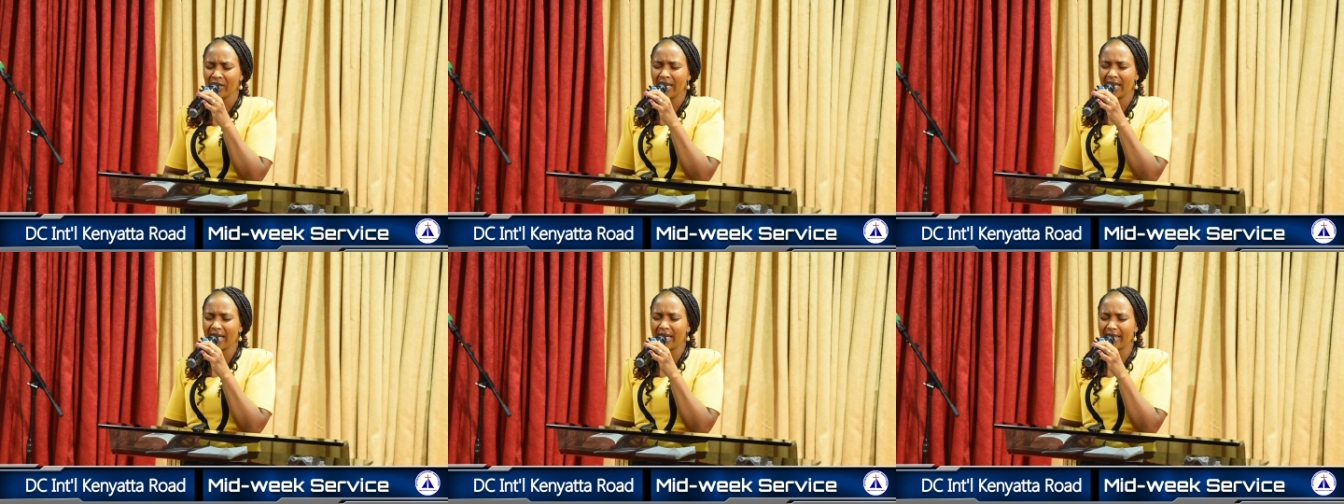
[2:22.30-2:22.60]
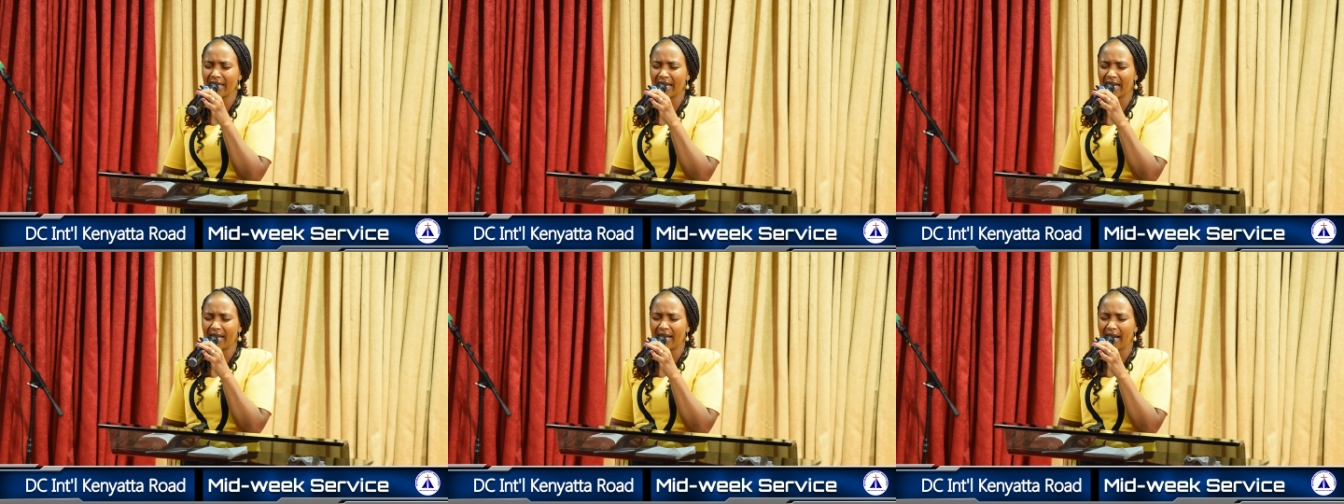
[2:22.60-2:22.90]
in
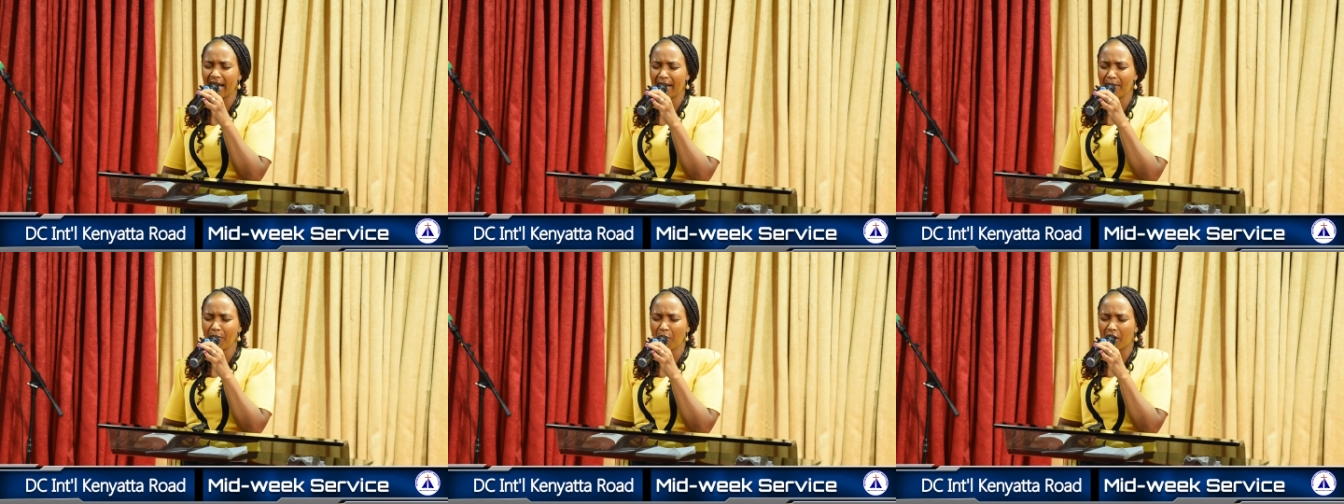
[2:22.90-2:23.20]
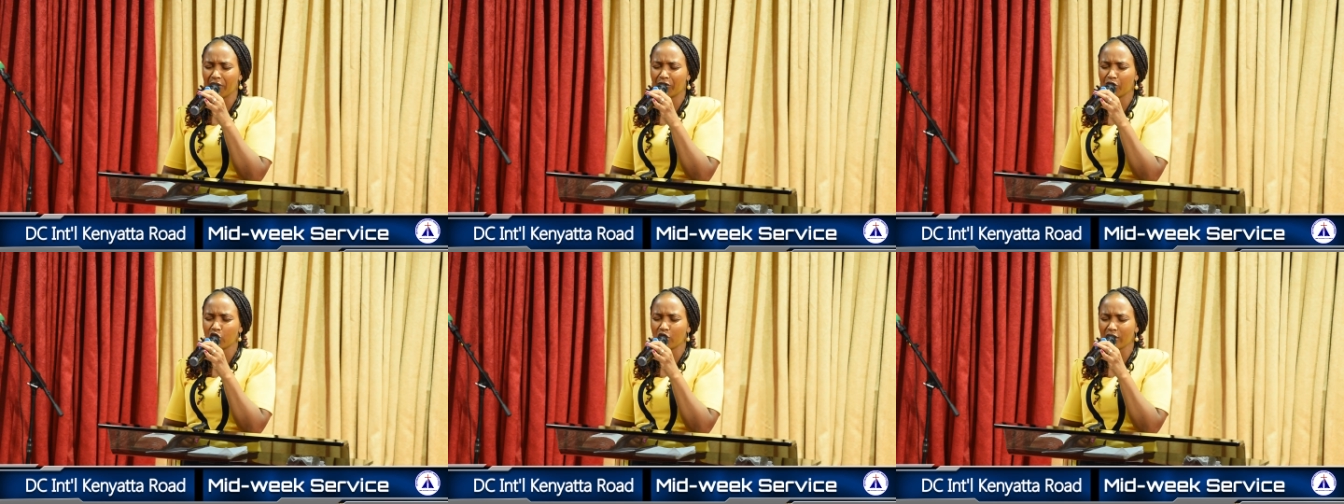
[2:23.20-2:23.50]
the name
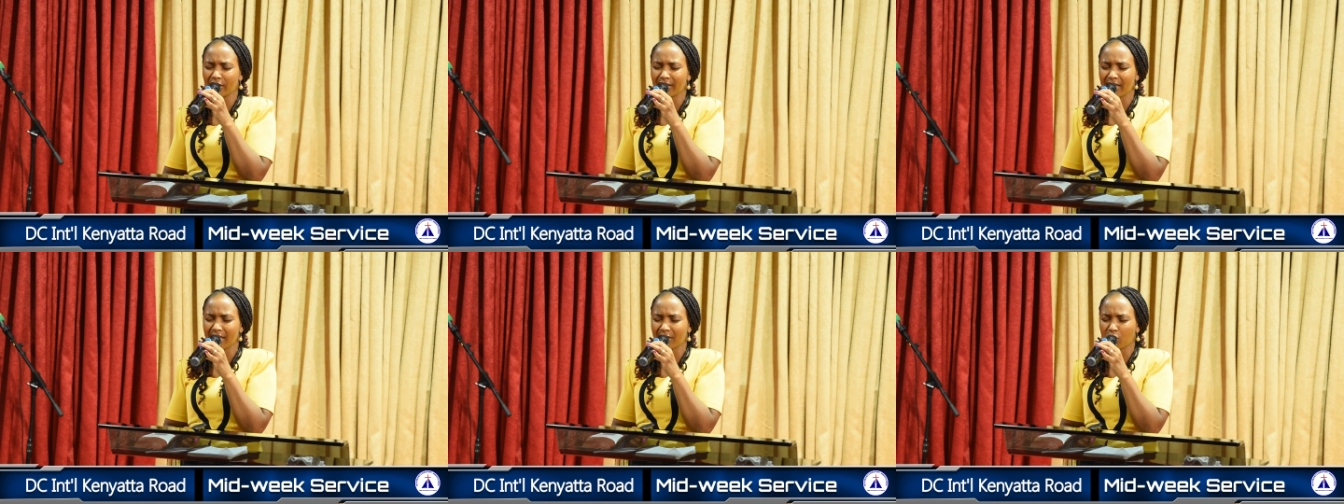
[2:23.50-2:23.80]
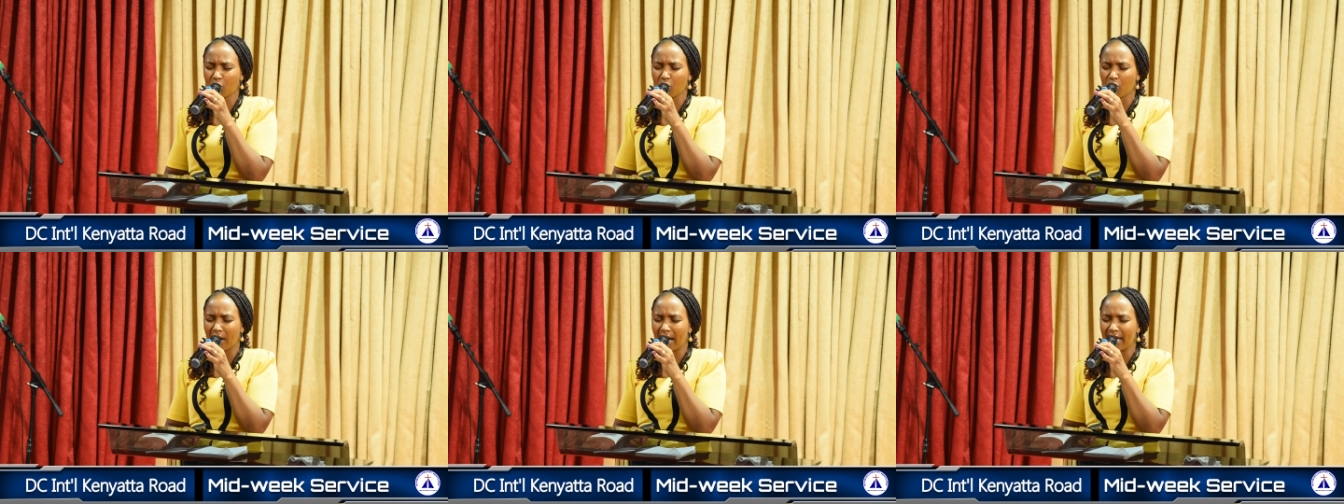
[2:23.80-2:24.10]
of Jesus
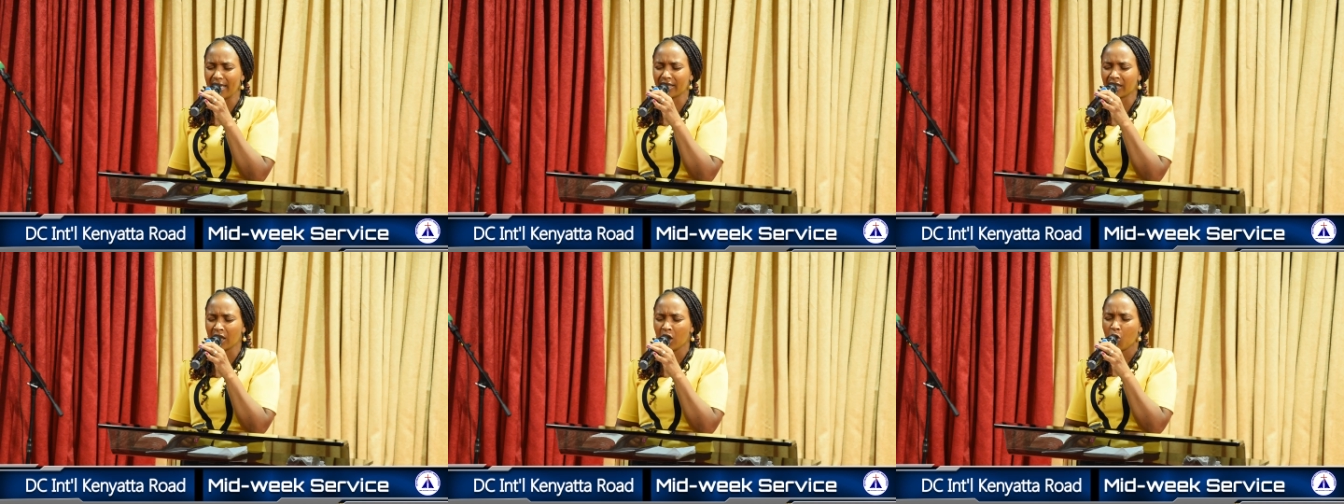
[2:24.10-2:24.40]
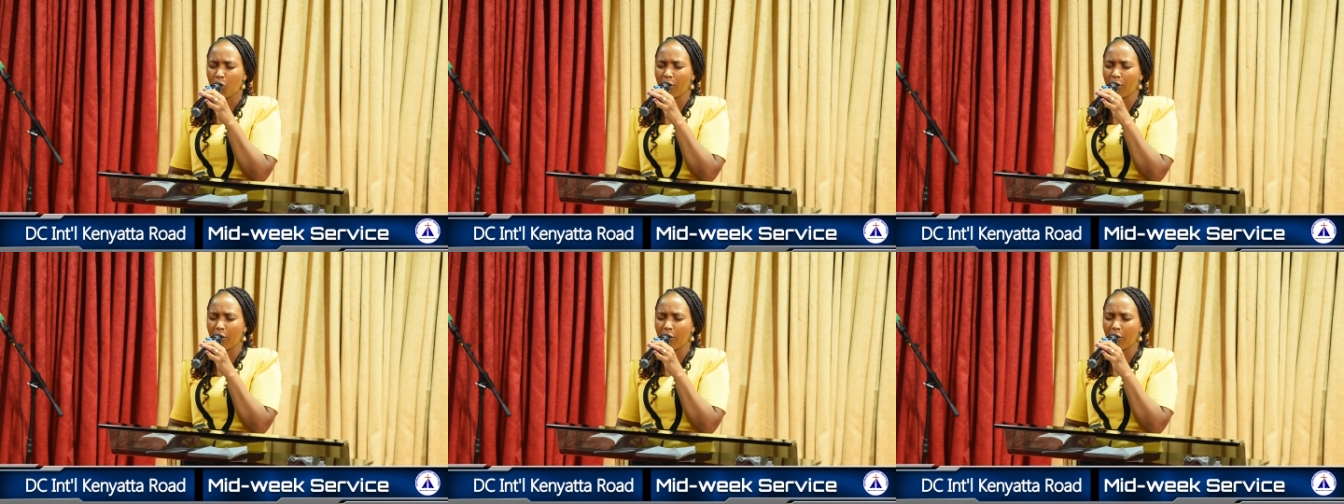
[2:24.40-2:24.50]
Christ,